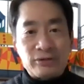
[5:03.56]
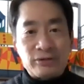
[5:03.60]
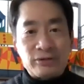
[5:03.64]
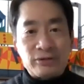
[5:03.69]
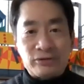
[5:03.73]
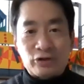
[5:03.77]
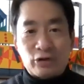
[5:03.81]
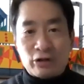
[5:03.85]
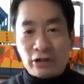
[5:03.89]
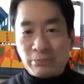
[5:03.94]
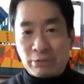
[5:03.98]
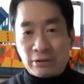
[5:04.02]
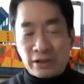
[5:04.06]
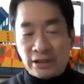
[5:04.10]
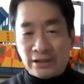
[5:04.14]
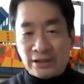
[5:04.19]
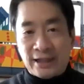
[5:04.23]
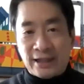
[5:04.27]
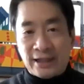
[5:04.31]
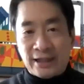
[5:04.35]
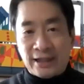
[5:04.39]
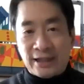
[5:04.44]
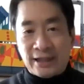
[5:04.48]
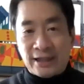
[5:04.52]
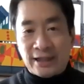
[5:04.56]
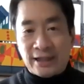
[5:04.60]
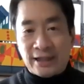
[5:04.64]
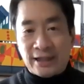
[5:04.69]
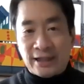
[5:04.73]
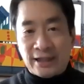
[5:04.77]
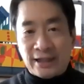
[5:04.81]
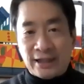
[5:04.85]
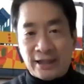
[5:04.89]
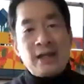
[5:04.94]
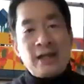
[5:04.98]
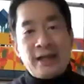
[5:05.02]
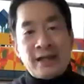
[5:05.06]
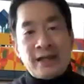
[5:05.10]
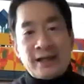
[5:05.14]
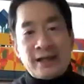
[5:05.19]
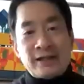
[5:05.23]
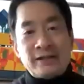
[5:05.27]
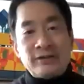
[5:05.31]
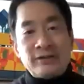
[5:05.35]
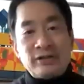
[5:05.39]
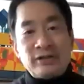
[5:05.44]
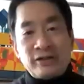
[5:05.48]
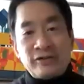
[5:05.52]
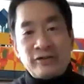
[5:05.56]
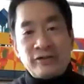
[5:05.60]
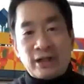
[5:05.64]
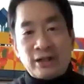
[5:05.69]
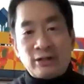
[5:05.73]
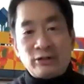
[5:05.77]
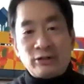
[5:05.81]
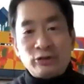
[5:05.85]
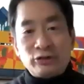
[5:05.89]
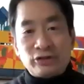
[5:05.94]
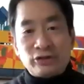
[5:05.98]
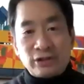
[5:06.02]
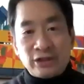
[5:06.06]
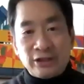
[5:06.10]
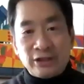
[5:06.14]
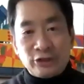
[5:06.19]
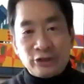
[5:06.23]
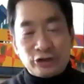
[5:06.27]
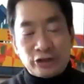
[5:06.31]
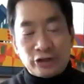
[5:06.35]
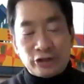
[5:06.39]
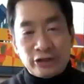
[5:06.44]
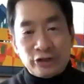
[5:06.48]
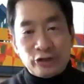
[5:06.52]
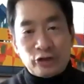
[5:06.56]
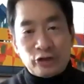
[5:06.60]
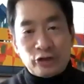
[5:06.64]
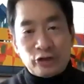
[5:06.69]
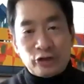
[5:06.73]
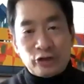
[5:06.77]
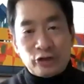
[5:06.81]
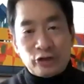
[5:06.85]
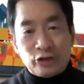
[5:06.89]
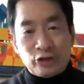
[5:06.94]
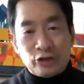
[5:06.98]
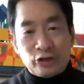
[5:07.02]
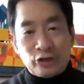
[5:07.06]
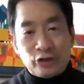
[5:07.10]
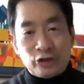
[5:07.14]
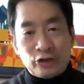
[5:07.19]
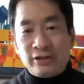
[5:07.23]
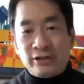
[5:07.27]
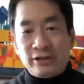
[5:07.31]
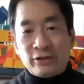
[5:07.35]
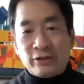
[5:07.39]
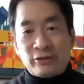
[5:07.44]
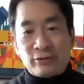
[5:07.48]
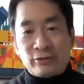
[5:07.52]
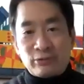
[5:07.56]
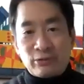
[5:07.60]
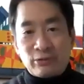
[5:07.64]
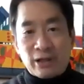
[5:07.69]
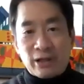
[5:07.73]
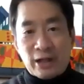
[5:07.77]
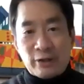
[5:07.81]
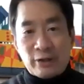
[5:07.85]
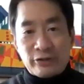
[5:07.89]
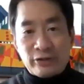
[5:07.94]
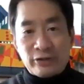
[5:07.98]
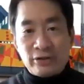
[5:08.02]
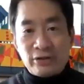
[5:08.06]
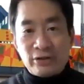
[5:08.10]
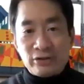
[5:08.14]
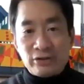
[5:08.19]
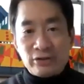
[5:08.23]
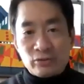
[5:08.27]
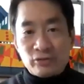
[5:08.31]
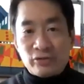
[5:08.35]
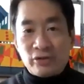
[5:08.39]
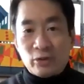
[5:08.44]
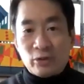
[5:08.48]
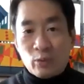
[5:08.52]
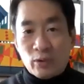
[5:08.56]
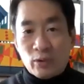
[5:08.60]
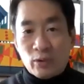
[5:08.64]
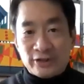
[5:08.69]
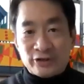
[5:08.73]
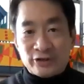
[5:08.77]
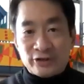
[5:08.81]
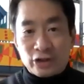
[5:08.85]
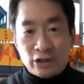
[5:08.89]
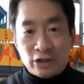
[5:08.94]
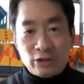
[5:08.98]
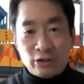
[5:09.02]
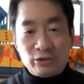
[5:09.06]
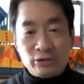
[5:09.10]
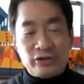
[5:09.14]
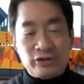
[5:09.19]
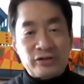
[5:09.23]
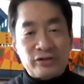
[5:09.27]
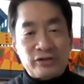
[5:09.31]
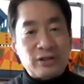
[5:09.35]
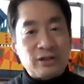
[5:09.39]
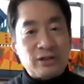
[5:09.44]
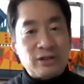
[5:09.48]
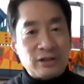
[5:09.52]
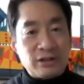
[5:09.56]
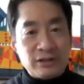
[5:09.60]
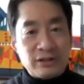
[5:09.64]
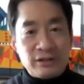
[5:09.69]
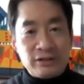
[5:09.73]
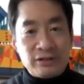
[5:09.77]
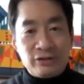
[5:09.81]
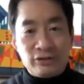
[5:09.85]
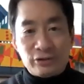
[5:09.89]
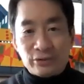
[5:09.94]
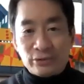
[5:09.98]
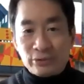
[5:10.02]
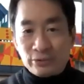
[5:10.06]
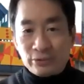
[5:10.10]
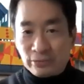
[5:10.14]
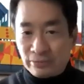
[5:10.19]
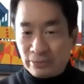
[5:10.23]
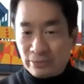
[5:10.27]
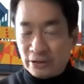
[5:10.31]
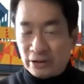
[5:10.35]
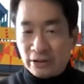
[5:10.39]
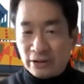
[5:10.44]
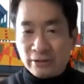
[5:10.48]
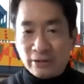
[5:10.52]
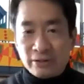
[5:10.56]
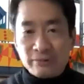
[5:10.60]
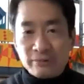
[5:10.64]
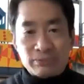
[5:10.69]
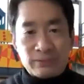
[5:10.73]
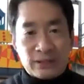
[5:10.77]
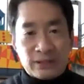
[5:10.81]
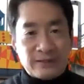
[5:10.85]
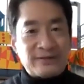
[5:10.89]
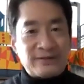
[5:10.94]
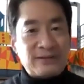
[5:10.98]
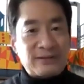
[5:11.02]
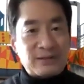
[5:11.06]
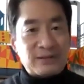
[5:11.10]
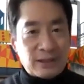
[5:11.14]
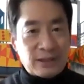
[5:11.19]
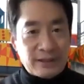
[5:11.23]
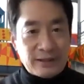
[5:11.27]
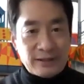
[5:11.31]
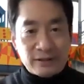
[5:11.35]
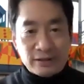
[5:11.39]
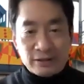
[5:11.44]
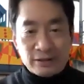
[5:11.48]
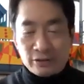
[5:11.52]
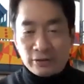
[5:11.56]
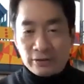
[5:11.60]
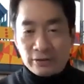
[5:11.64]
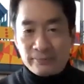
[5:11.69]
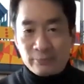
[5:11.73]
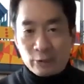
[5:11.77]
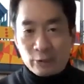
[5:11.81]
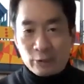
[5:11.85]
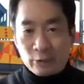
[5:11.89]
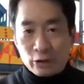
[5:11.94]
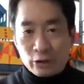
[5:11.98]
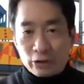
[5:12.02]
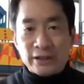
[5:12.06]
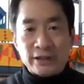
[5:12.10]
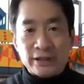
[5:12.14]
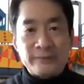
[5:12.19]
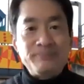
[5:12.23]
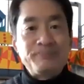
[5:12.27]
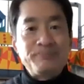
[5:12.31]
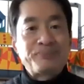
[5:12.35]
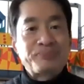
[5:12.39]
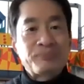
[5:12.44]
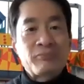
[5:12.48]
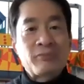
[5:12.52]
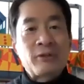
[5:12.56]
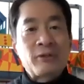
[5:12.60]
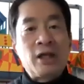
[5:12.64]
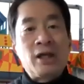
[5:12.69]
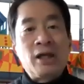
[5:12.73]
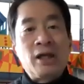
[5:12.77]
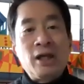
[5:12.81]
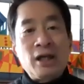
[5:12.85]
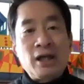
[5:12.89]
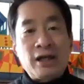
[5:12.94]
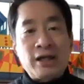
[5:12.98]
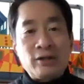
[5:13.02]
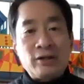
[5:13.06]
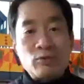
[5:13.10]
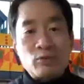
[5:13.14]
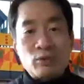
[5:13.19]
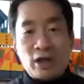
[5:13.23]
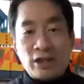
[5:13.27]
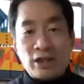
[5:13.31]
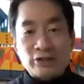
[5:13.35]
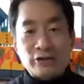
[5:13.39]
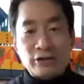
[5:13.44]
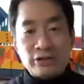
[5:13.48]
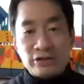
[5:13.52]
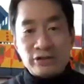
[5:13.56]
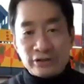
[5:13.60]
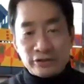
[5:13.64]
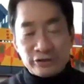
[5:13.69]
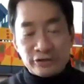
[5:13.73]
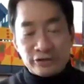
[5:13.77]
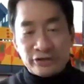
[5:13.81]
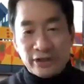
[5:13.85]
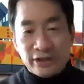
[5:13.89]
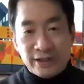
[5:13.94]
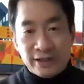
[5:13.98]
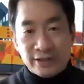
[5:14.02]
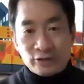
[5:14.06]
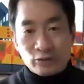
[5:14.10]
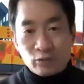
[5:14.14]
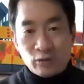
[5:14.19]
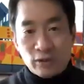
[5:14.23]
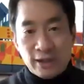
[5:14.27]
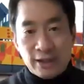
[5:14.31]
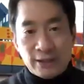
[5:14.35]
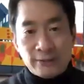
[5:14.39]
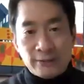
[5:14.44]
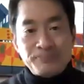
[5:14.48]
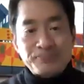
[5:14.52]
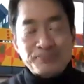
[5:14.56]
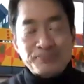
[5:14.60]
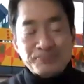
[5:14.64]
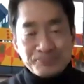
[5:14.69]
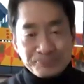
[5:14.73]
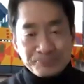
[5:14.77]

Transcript: started burning down buildings. And those lynchings spread throughout the West Coast into places like Oregon and Washington State as well.